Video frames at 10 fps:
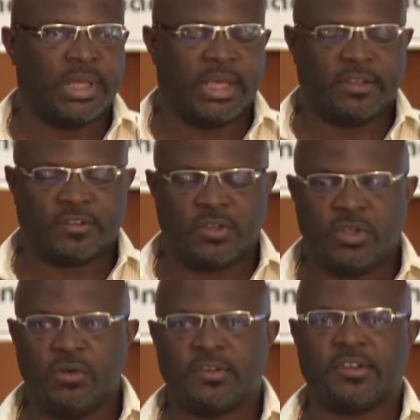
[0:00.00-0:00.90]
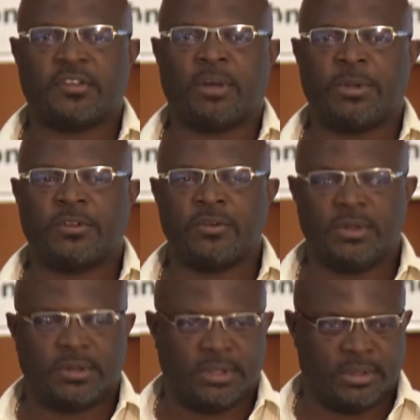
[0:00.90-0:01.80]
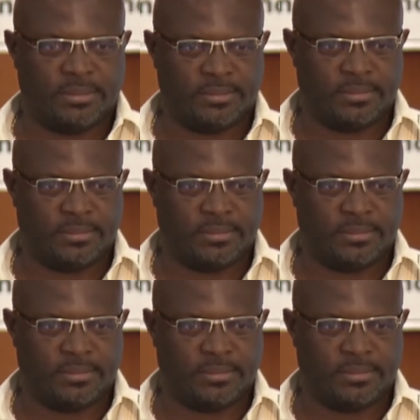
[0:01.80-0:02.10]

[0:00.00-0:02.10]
is to use this opportunity